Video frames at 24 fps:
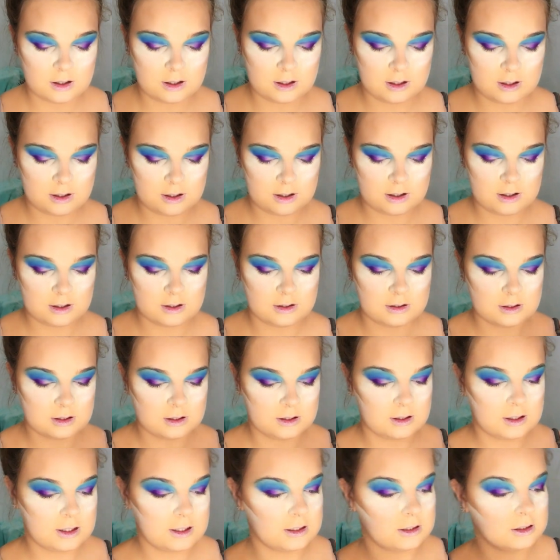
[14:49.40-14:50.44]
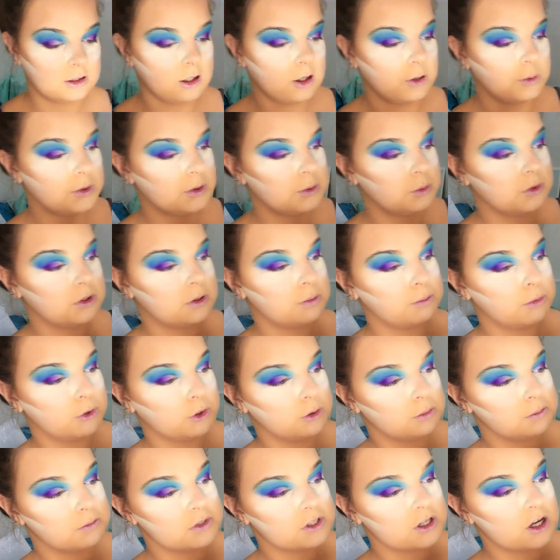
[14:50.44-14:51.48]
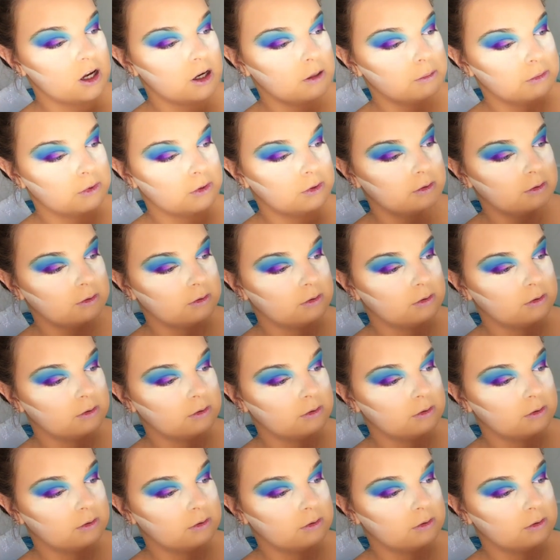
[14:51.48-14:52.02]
And then go in with bottoms up.